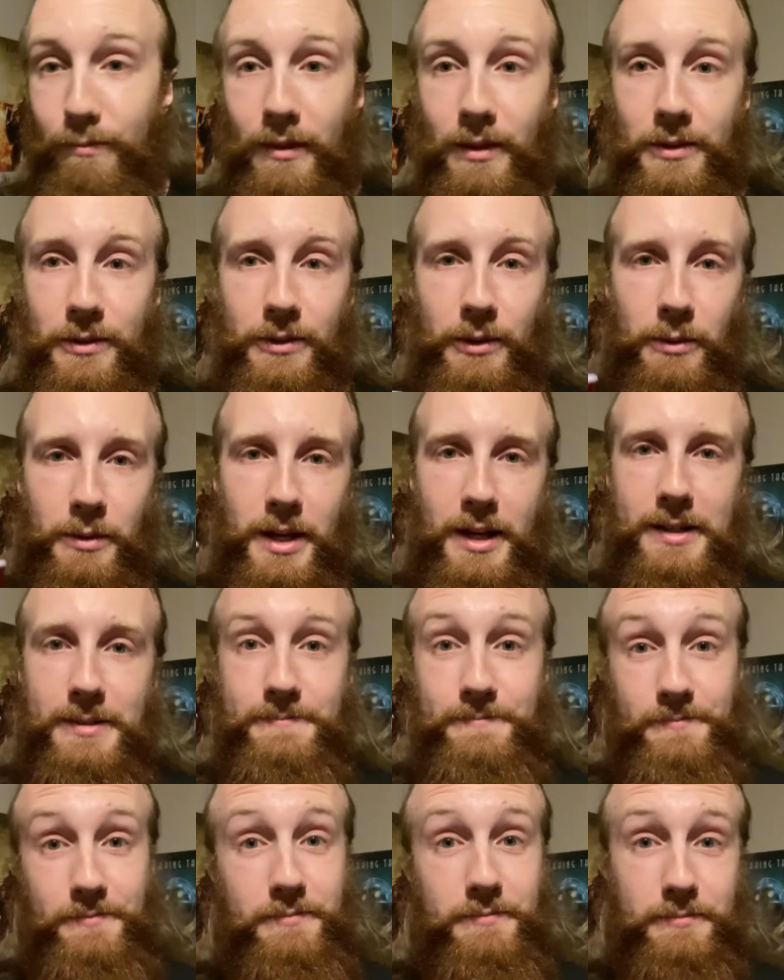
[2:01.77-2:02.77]
So yeah,
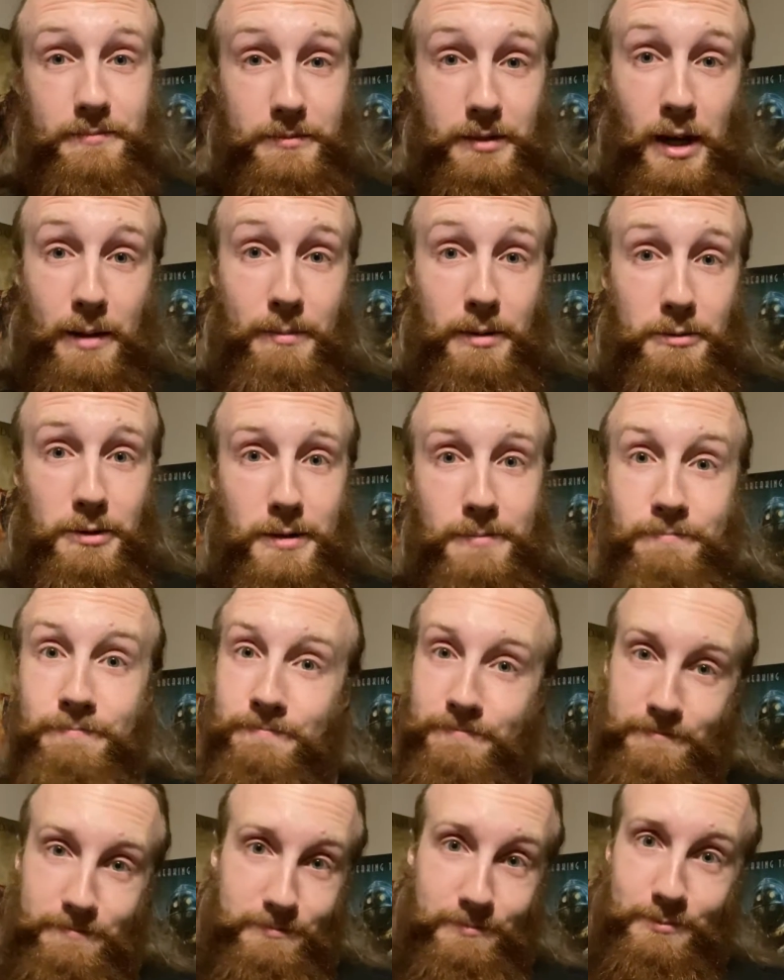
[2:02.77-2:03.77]
got my rum.
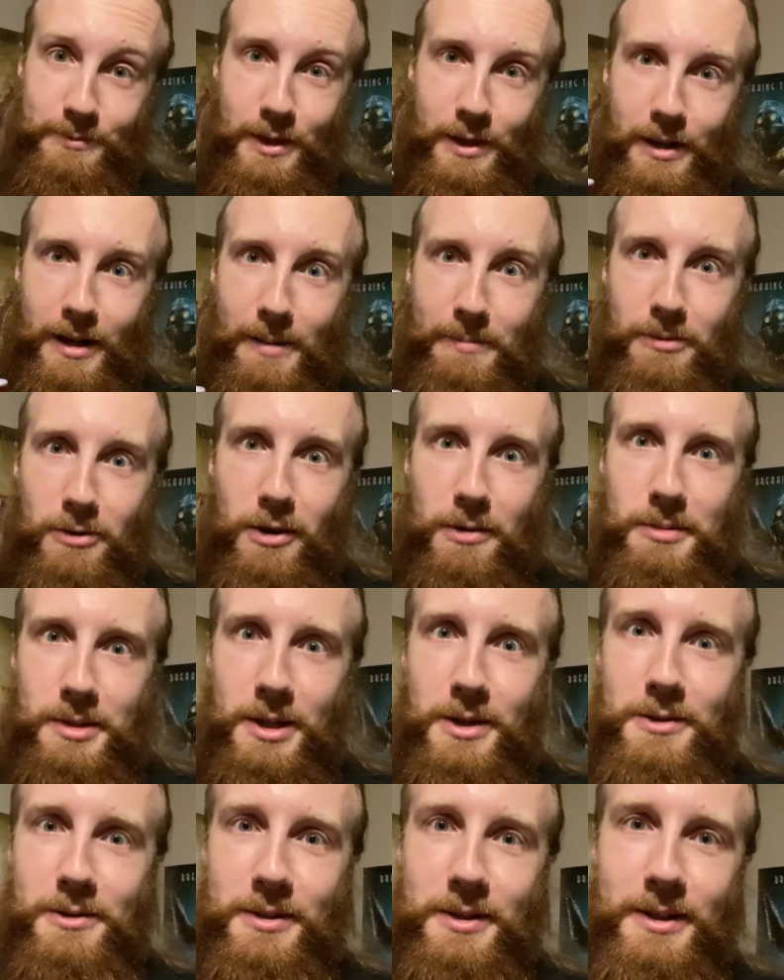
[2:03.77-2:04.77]
Gotta have my rum and
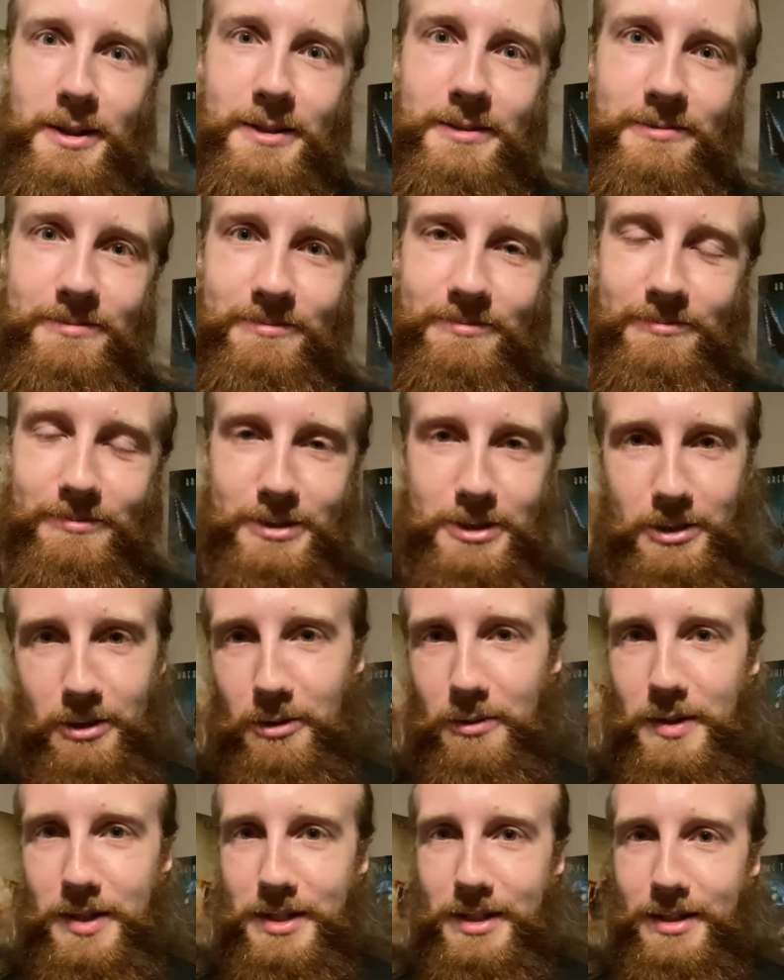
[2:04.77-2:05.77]
Coke, It's
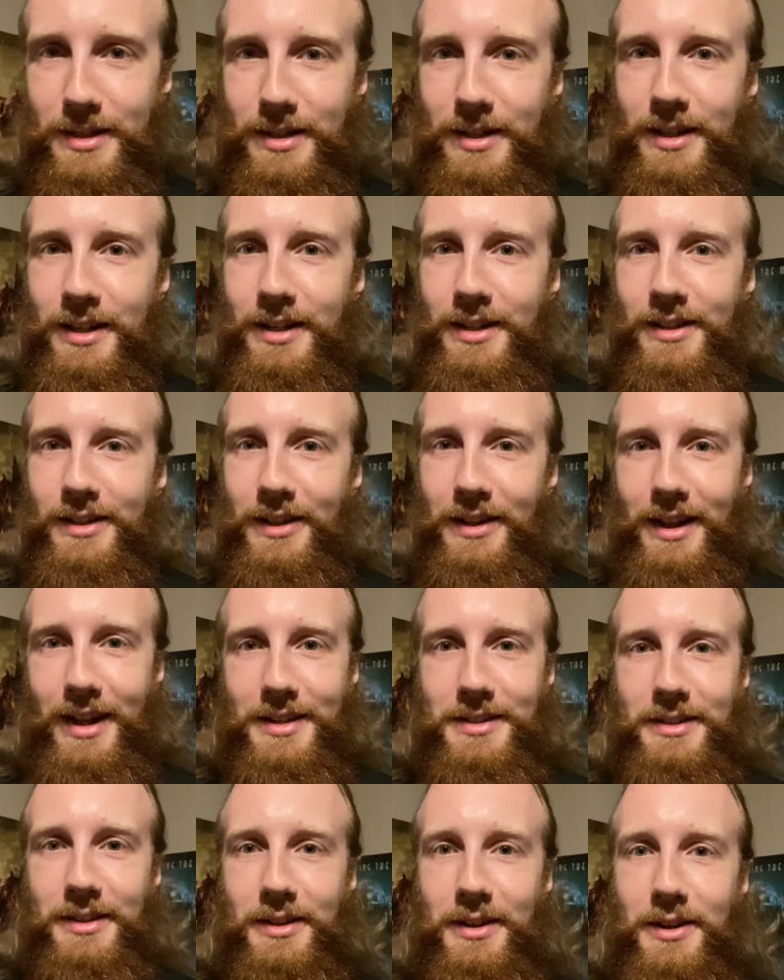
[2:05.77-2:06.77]
always a
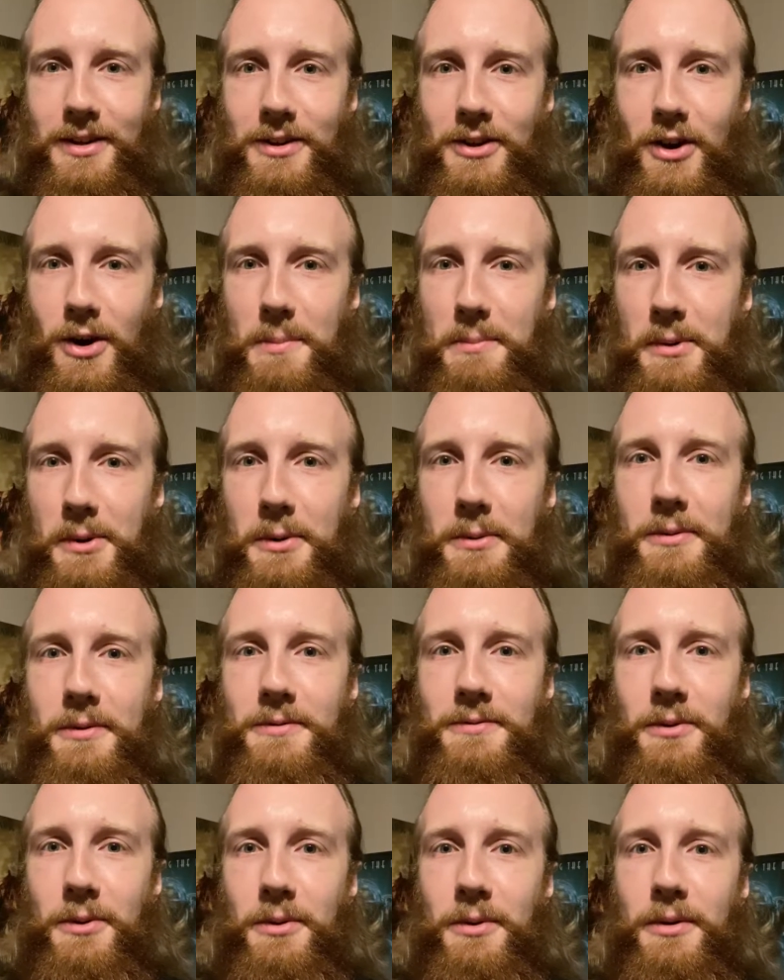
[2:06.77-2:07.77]
classic combo
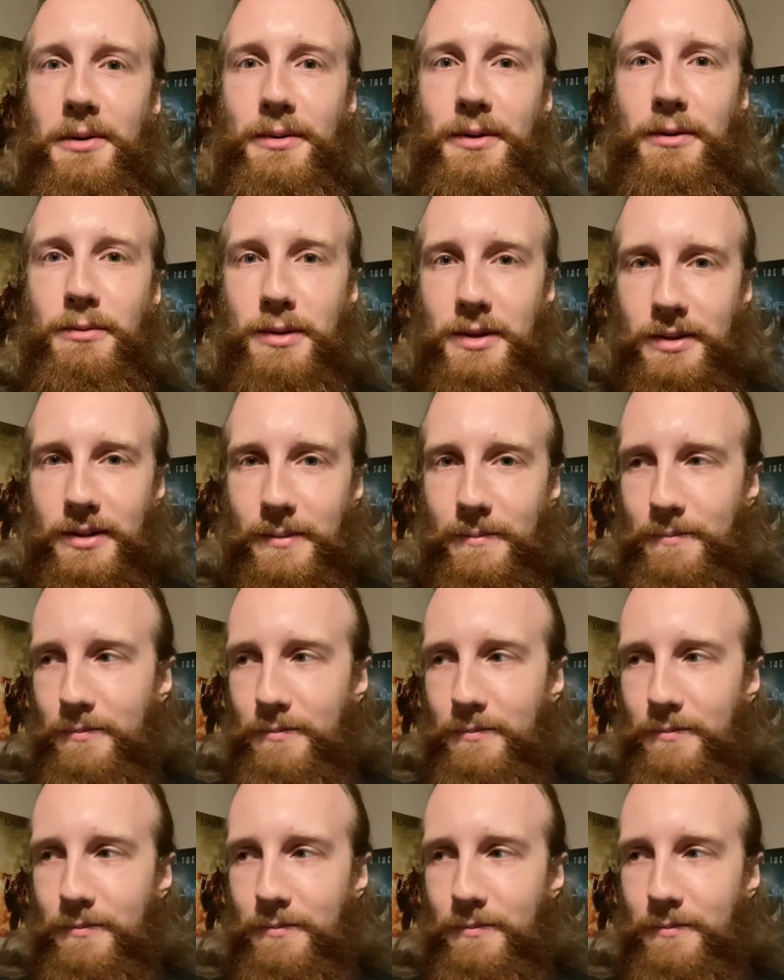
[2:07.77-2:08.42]
for a reason.